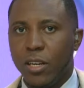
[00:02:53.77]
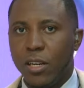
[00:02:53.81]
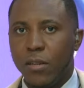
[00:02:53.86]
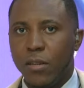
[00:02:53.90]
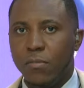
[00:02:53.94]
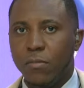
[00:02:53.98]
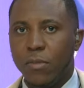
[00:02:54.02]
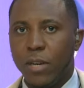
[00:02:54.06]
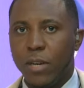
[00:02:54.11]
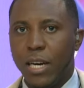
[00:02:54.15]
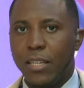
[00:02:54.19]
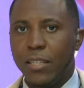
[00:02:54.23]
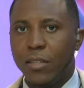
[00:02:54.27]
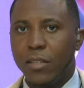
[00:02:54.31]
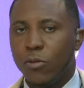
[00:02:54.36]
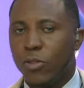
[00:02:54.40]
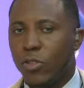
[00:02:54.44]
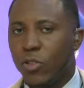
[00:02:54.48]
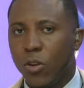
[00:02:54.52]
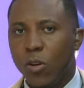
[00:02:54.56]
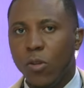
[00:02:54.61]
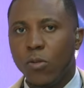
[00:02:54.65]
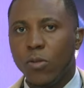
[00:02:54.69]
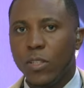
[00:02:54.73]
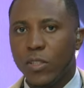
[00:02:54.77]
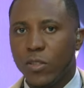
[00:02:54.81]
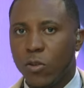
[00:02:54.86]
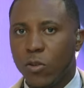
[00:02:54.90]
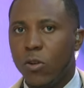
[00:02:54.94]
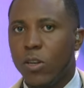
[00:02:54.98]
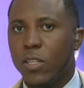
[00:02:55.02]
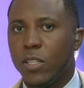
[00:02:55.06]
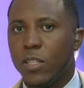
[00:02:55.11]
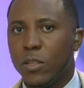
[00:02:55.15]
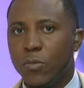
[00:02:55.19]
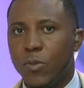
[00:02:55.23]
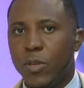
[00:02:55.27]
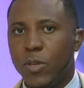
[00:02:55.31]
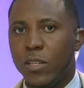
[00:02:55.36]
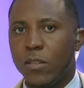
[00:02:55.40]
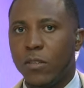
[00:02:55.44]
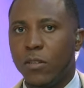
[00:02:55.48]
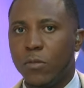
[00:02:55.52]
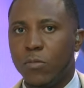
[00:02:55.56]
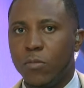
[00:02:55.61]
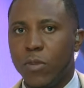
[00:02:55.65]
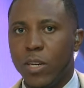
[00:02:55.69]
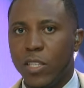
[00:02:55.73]
Um, and it was always going to be a
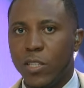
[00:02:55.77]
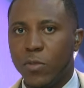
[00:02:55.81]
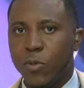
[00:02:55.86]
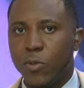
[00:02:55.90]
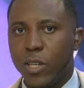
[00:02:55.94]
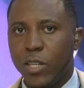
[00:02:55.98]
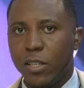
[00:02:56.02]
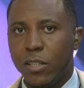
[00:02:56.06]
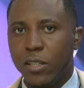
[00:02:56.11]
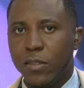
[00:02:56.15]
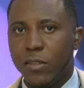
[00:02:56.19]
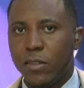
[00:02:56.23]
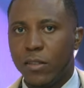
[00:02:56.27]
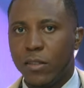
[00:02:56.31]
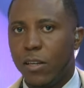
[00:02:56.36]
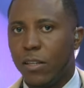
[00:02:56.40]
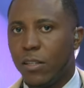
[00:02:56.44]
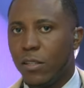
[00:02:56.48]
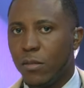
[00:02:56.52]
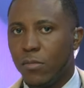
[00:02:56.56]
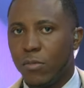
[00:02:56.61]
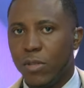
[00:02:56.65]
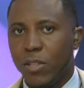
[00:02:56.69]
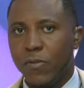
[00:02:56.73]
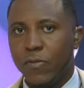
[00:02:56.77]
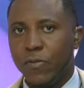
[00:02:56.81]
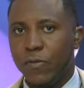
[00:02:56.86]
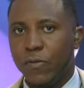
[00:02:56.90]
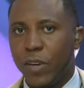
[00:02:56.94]
good match because Tottenham have